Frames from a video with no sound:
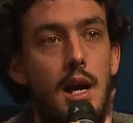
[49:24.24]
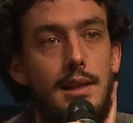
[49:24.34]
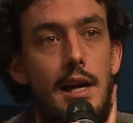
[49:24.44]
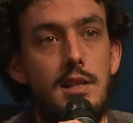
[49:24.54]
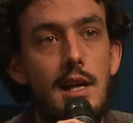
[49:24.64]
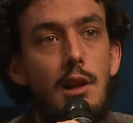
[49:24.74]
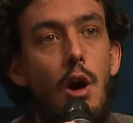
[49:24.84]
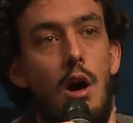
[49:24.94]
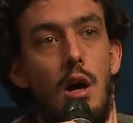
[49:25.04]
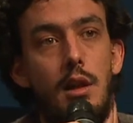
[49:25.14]
There's a
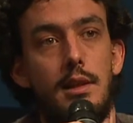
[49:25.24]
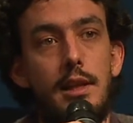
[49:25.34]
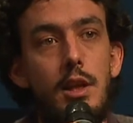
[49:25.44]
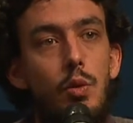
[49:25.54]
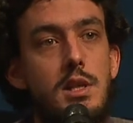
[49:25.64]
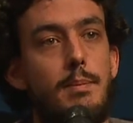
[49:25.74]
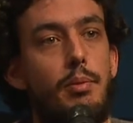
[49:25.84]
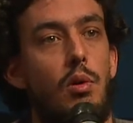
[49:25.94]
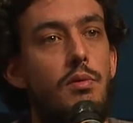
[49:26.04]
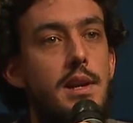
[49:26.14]
law that it was
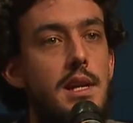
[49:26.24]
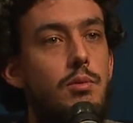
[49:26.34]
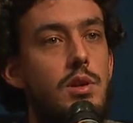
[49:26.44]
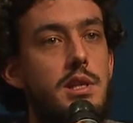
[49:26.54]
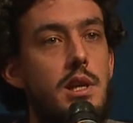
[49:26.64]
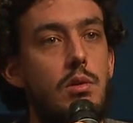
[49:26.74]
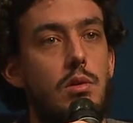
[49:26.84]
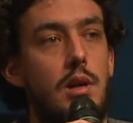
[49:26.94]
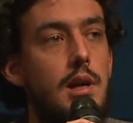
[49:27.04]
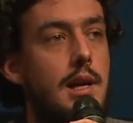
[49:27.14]
approved in
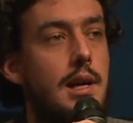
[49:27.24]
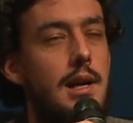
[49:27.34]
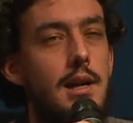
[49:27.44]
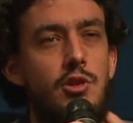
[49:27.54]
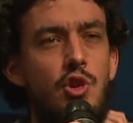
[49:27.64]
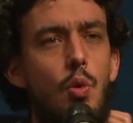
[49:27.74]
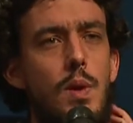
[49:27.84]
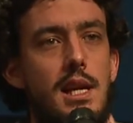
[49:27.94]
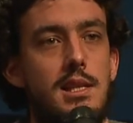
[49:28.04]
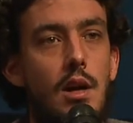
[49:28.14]
Brazil 2
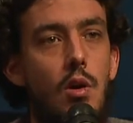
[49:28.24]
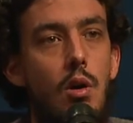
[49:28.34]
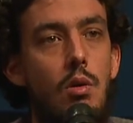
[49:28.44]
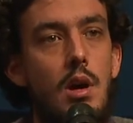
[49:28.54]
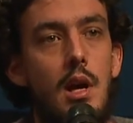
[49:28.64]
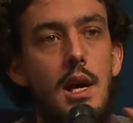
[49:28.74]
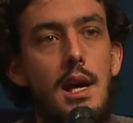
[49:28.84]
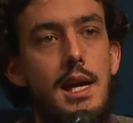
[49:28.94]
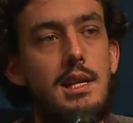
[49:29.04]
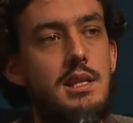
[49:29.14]
weeks ago.
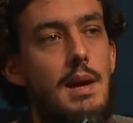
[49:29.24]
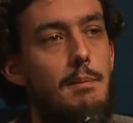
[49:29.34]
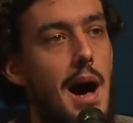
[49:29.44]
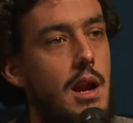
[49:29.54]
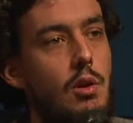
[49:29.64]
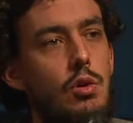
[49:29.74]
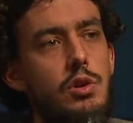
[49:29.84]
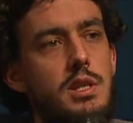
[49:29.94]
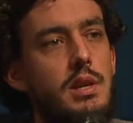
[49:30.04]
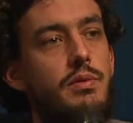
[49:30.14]
It's the
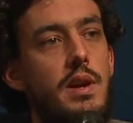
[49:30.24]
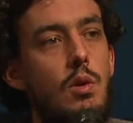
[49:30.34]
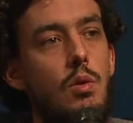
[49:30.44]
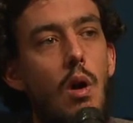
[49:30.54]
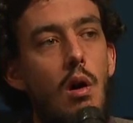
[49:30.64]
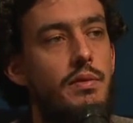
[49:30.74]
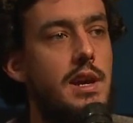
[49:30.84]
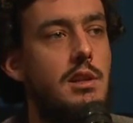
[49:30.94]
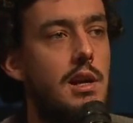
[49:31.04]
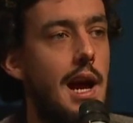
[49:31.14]
Markussi of
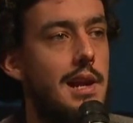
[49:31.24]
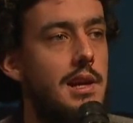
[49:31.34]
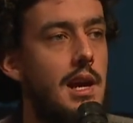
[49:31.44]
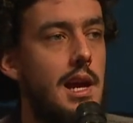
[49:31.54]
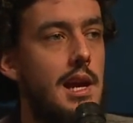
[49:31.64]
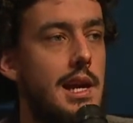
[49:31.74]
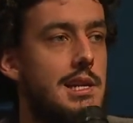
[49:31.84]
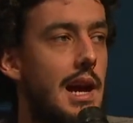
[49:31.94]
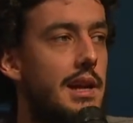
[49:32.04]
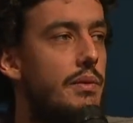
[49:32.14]
Internet.
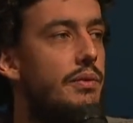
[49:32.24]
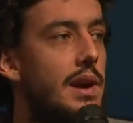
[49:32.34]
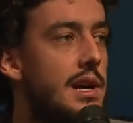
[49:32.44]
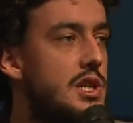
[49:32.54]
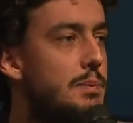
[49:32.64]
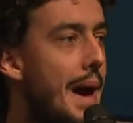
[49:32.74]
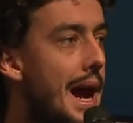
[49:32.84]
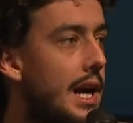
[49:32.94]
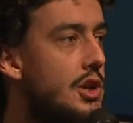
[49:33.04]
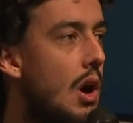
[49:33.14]
It's like the first
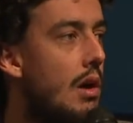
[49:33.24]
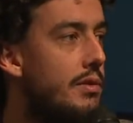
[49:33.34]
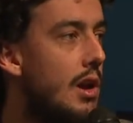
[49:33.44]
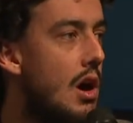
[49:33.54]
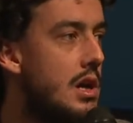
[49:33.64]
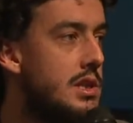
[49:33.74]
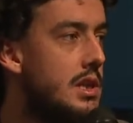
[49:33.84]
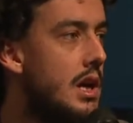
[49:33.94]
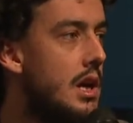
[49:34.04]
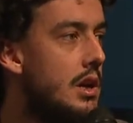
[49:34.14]
package of
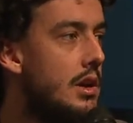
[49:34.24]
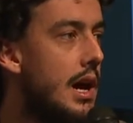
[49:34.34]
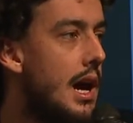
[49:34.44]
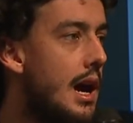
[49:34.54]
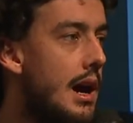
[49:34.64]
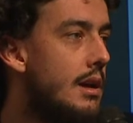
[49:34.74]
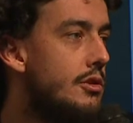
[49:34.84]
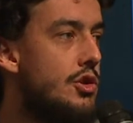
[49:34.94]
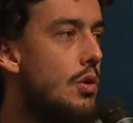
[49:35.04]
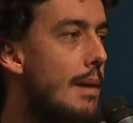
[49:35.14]
laws
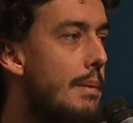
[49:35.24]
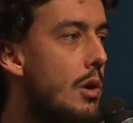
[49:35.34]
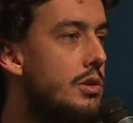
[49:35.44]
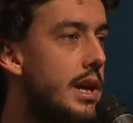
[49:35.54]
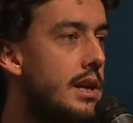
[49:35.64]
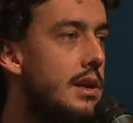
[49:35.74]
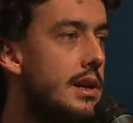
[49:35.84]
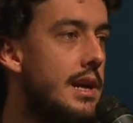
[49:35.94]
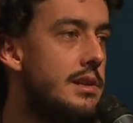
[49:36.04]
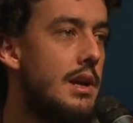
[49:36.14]
about
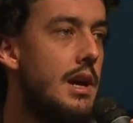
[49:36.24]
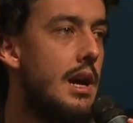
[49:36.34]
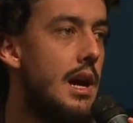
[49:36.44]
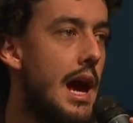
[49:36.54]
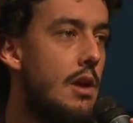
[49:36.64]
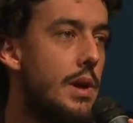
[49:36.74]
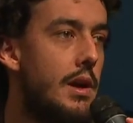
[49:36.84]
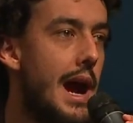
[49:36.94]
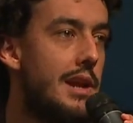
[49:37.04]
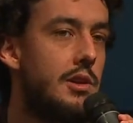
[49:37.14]
Internet, and we
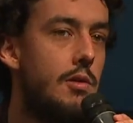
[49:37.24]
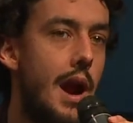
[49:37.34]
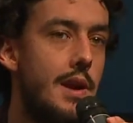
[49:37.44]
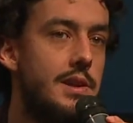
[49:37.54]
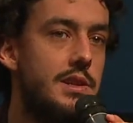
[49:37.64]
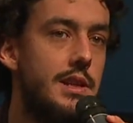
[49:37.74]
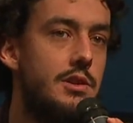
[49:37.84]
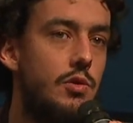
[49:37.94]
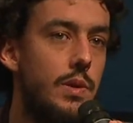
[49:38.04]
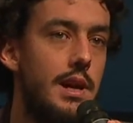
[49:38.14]
get guaranteed
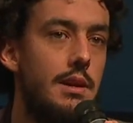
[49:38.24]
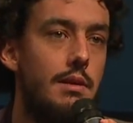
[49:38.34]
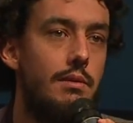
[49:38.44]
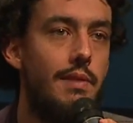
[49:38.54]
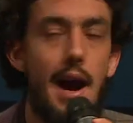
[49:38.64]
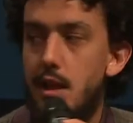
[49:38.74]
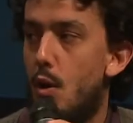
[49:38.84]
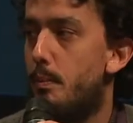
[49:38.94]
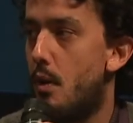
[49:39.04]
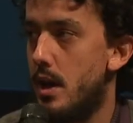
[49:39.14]
3
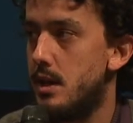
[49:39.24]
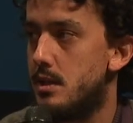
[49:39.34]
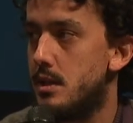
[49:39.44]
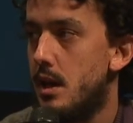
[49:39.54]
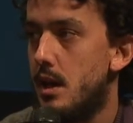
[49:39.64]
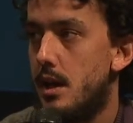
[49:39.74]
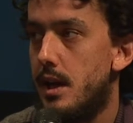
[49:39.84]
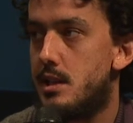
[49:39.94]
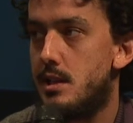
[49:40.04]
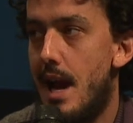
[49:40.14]
vital points.
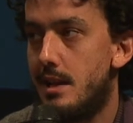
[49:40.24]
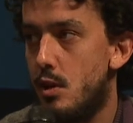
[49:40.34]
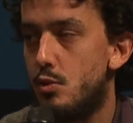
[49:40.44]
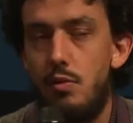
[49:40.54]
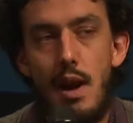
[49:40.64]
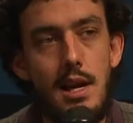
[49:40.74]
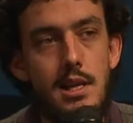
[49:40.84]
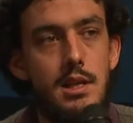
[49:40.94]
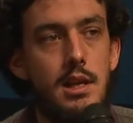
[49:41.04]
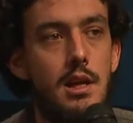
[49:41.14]
It's net
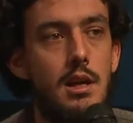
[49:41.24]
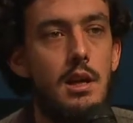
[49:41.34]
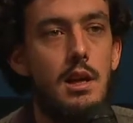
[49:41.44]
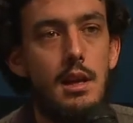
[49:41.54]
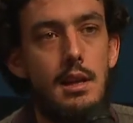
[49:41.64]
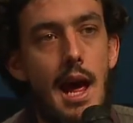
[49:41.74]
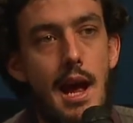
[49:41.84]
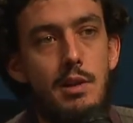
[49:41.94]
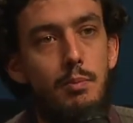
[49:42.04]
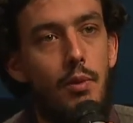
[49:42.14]
neutrality,
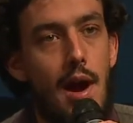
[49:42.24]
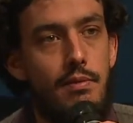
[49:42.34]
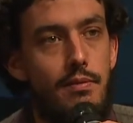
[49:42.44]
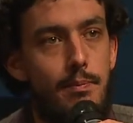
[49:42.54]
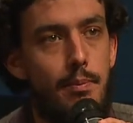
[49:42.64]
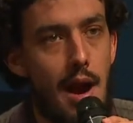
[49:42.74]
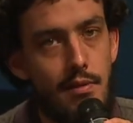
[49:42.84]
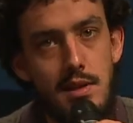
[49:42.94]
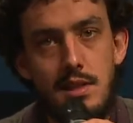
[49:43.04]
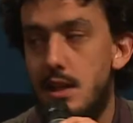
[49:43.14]
net
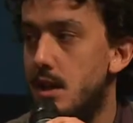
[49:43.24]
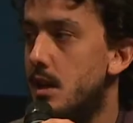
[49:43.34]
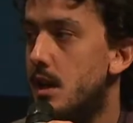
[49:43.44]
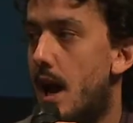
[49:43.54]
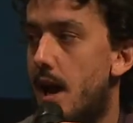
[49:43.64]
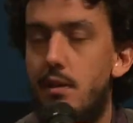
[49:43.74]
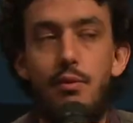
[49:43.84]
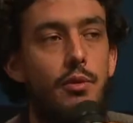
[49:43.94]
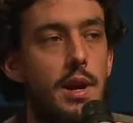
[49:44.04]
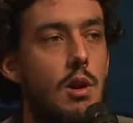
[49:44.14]
privacy, and
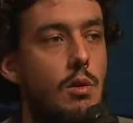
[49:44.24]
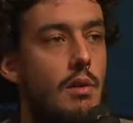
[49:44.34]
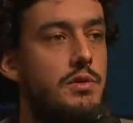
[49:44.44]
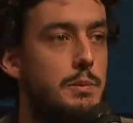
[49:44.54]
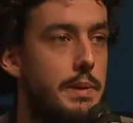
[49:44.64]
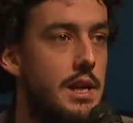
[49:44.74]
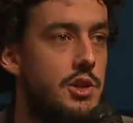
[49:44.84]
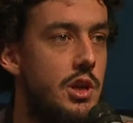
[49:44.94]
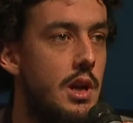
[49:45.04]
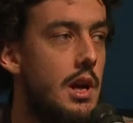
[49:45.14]
freedom of
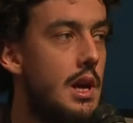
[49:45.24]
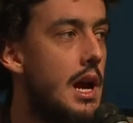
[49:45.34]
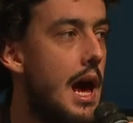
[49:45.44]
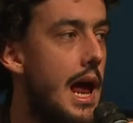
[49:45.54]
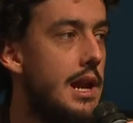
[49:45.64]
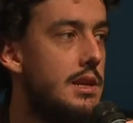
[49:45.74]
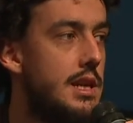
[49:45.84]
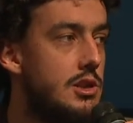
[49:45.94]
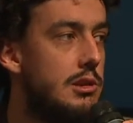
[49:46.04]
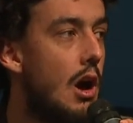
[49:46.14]
speech. And
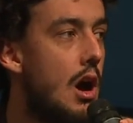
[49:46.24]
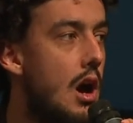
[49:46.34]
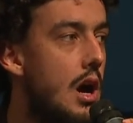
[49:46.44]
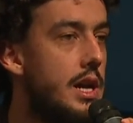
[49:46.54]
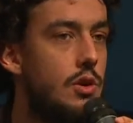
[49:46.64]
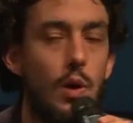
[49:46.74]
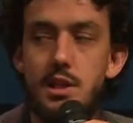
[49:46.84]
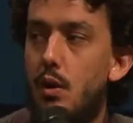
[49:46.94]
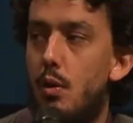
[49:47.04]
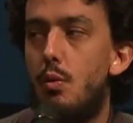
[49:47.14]
this law, it
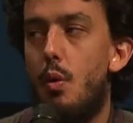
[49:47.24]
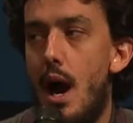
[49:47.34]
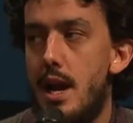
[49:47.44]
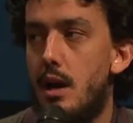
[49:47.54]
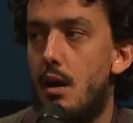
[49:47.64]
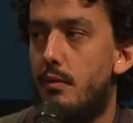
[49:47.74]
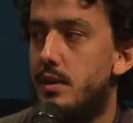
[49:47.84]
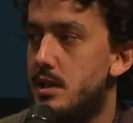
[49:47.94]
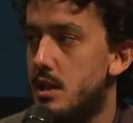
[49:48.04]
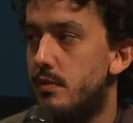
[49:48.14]
was a conqueror of
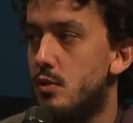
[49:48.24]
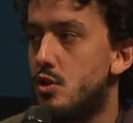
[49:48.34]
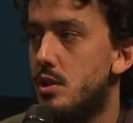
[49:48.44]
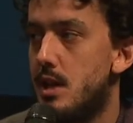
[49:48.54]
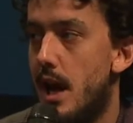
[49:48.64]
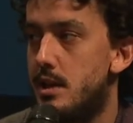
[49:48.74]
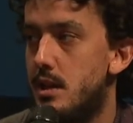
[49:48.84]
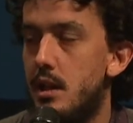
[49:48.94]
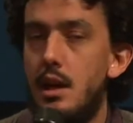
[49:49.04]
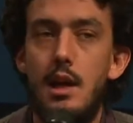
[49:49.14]
the civil
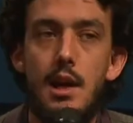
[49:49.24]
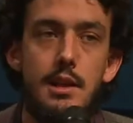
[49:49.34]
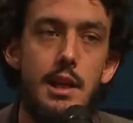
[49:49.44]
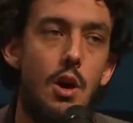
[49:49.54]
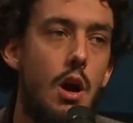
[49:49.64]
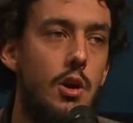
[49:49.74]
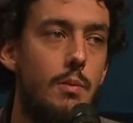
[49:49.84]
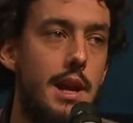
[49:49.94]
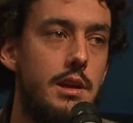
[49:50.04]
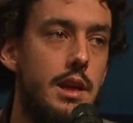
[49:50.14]
society. The
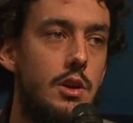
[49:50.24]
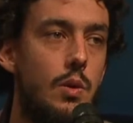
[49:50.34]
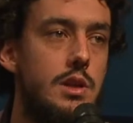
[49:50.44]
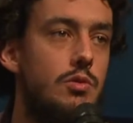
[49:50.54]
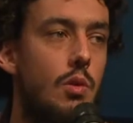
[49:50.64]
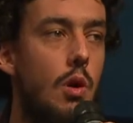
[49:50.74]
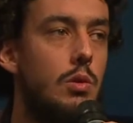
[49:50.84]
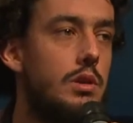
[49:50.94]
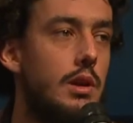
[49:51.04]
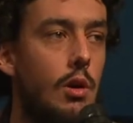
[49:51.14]
document, it was
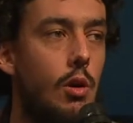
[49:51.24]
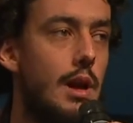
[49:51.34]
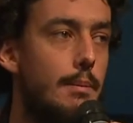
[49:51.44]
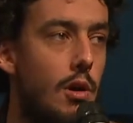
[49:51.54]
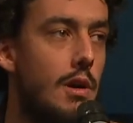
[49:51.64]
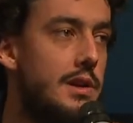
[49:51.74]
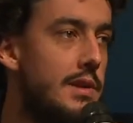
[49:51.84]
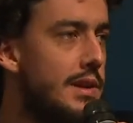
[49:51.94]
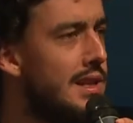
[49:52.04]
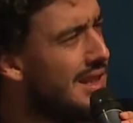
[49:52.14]
wrote
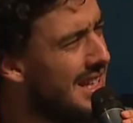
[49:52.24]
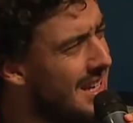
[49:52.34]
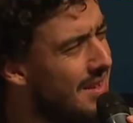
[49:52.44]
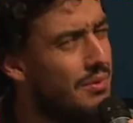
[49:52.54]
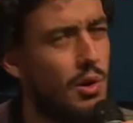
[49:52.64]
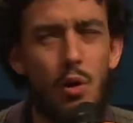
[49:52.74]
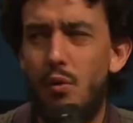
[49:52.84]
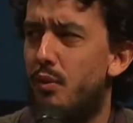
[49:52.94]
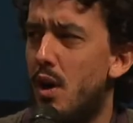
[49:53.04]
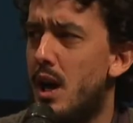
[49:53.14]
collaboratively for
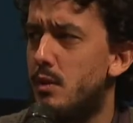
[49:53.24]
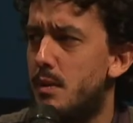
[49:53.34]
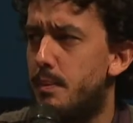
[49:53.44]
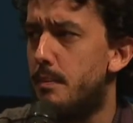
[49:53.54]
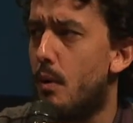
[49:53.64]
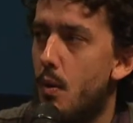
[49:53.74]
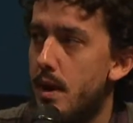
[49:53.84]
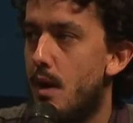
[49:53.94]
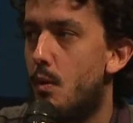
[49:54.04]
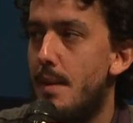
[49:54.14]
400 people
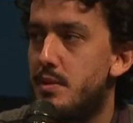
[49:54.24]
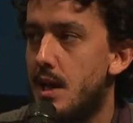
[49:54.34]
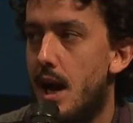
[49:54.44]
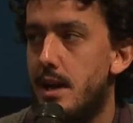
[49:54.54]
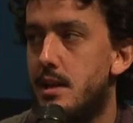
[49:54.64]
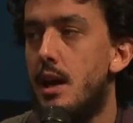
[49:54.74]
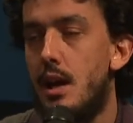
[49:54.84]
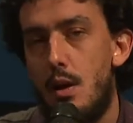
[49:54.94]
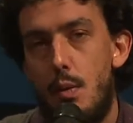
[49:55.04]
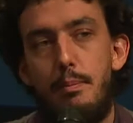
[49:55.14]
in a website.
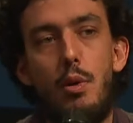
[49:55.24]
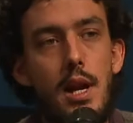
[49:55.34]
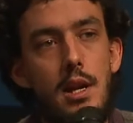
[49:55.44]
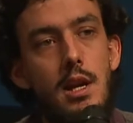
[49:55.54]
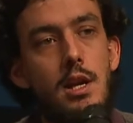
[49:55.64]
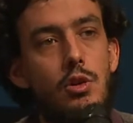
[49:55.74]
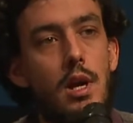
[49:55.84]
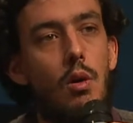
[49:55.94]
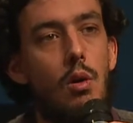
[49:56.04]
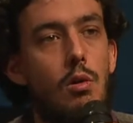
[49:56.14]
We put it into
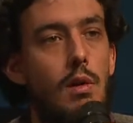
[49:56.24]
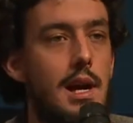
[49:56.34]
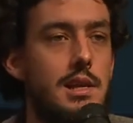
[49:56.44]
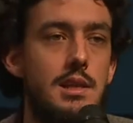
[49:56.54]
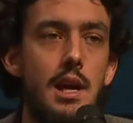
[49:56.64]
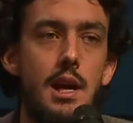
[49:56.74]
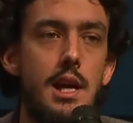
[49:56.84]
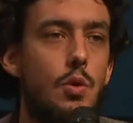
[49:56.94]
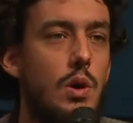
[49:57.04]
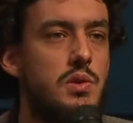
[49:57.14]
the Congress.
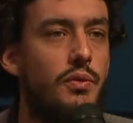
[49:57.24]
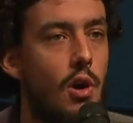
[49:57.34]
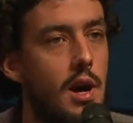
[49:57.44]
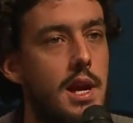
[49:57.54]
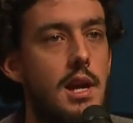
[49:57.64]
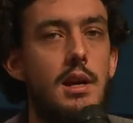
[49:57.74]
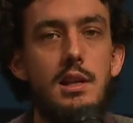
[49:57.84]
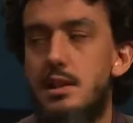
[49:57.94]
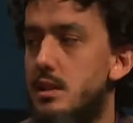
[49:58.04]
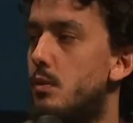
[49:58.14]
It was 4
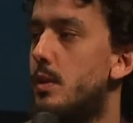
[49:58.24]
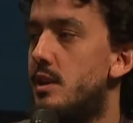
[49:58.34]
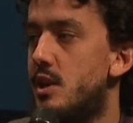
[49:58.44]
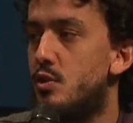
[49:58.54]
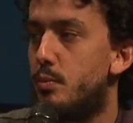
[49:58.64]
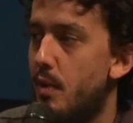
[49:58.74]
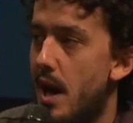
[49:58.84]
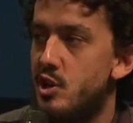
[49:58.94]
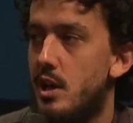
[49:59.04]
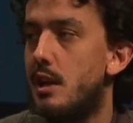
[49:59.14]
years. We did to
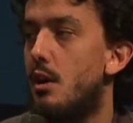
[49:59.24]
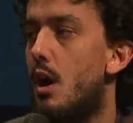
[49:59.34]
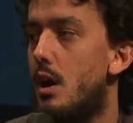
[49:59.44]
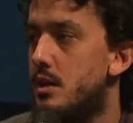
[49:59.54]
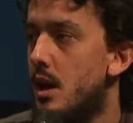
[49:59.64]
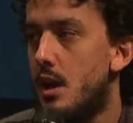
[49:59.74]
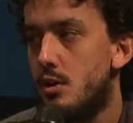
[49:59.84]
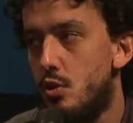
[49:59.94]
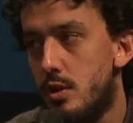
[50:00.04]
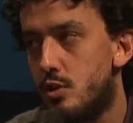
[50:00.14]
pressure a lot, do a